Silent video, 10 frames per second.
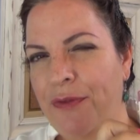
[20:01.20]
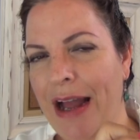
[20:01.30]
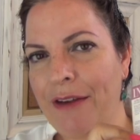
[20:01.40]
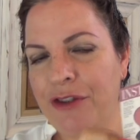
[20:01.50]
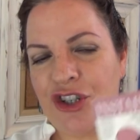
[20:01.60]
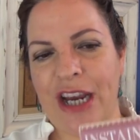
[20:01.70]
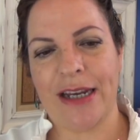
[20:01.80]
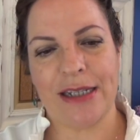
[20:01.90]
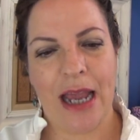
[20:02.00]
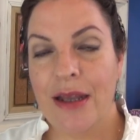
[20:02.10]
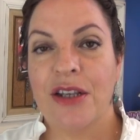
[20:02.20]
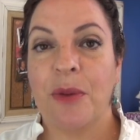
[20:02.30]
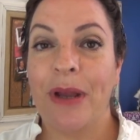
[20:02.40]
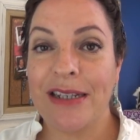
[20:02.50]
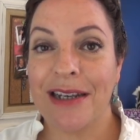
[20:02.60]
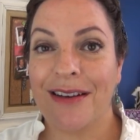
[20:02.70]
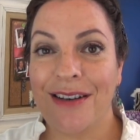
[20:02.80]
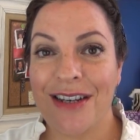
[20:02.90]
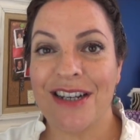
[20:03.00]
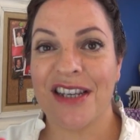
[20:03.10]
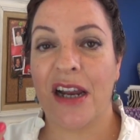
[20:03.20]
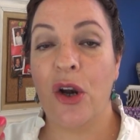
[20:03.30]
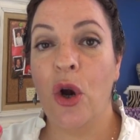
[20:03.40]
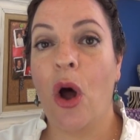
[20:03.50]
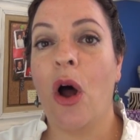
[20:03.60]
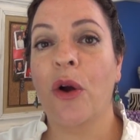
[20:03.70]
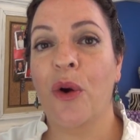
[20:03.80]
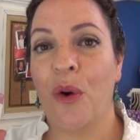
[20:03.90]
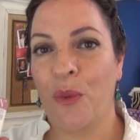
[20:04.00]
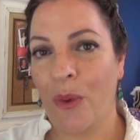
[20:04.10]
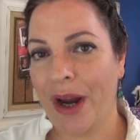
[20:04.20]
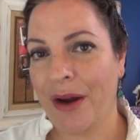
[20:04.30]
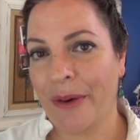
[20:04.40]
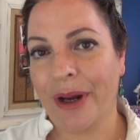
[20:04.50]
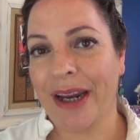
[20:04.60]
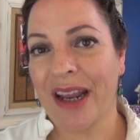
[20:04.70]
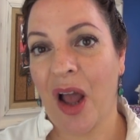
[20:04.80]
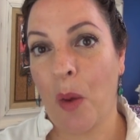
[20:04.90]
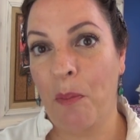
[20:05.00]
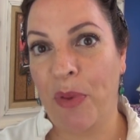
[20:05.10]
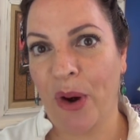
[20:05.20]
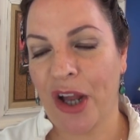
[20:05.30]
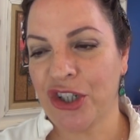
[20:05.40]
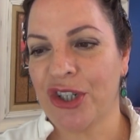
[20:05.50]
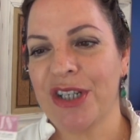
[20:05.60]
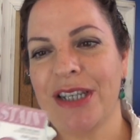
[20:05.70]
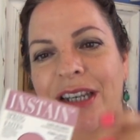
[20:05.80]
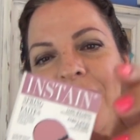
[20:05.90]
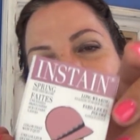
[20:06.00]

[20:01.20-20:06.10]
five shades. So basically these are long wearing blushes. So they